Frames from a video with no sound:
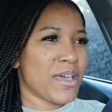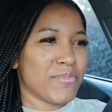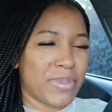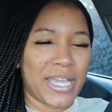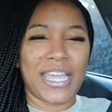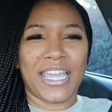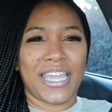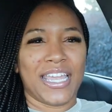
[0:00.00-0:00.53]

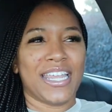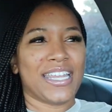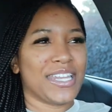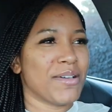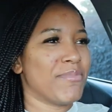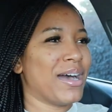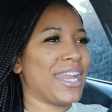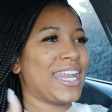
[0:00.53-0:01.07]
But
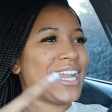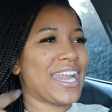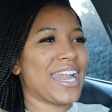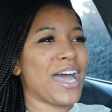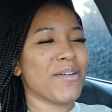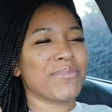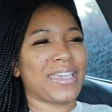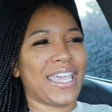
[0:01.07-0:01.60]
the money that
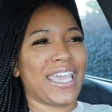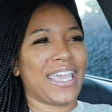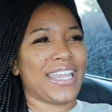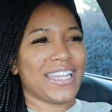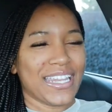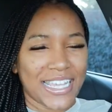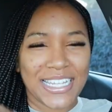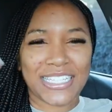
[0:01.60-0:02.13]
I'm
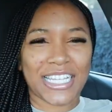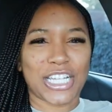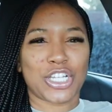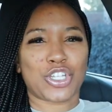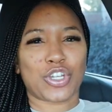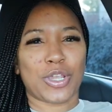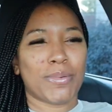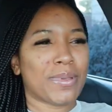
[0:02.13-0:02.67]
getting is
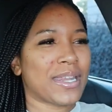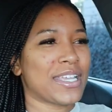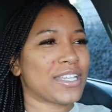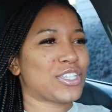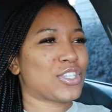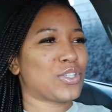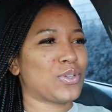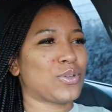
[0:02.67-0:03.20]

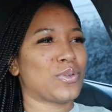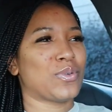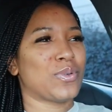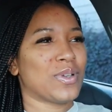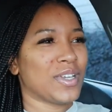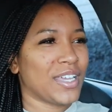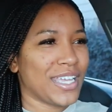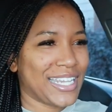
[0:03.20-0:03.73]
contributing
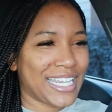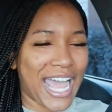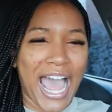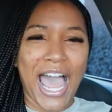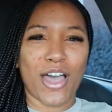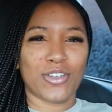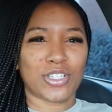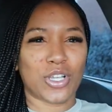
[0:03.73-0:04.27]
to the
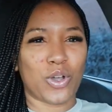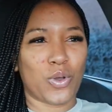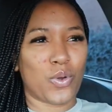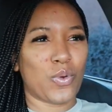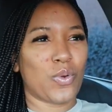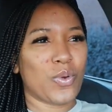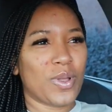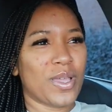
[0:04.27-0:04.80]

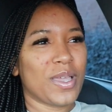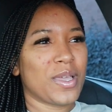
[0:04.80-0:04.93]
household,